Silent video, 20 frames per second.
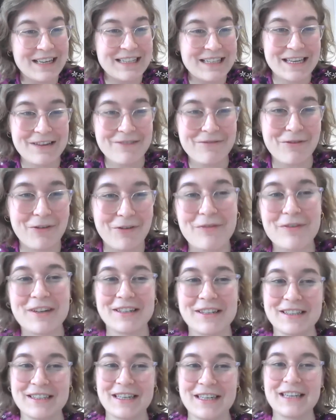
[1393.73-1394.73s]
Obviously,
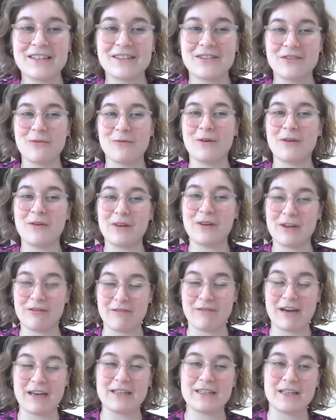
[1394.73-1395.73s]
we're not in a great
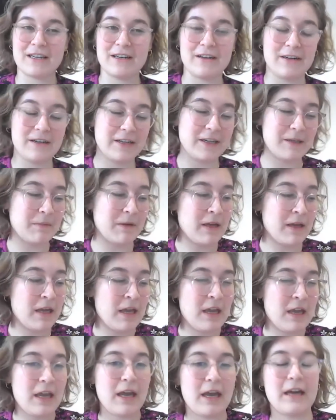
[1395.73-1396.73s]
time. And
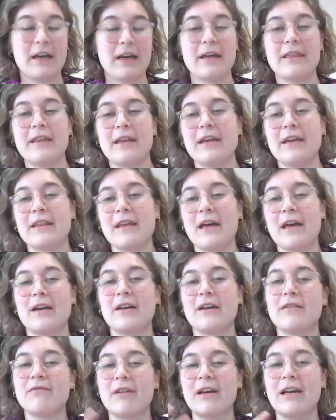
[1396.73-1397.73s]
I think that can
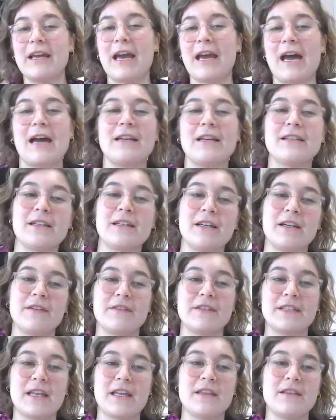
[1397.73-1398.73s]
really add to kind of a
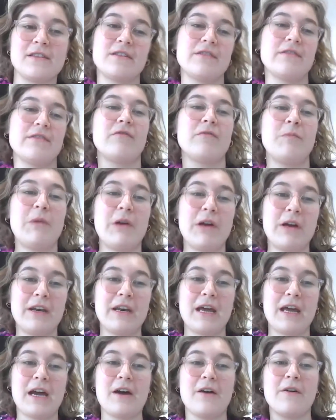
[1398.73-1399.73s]
sense of
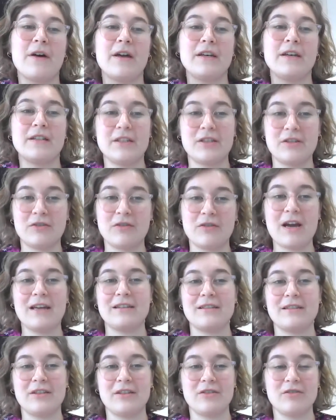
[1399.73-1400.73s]
burnout and distress and
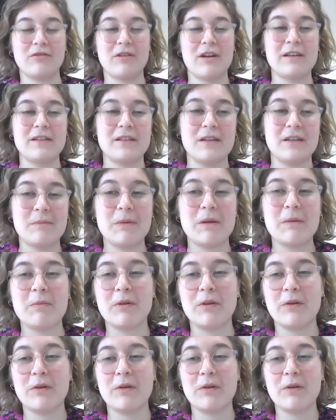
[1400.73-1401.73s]
stress that people who
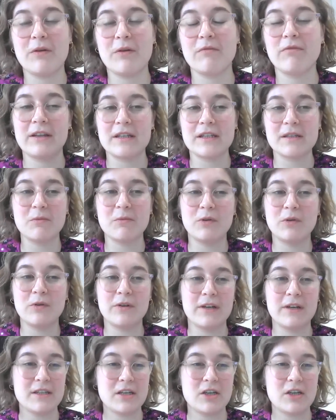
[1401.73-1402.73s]
are running these small
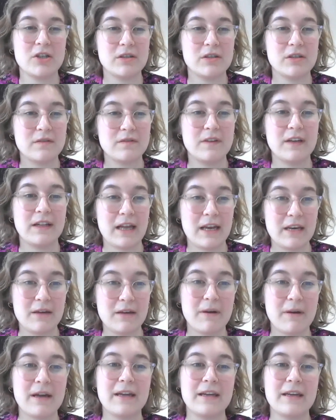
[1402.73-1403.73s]
organizations feel
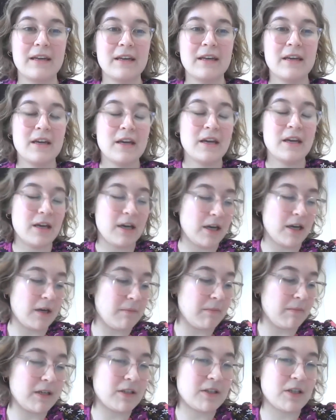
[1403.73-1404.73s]
anyway, in
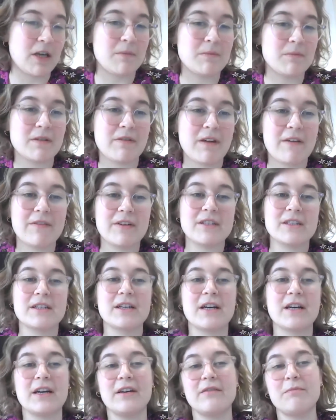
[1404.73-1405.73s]
terms of having to kind of
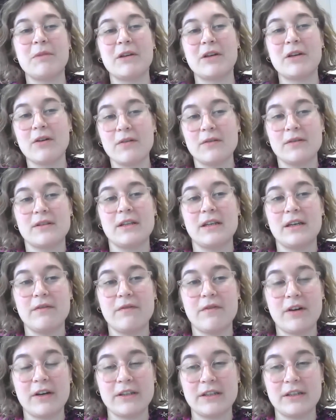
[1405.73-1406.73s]
be constantly
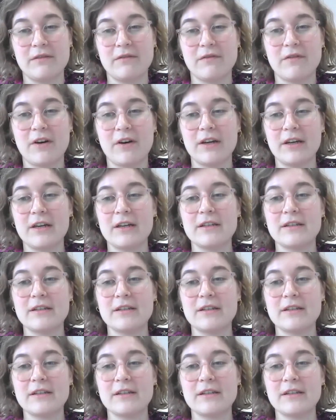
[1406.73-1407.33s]
fighting fires.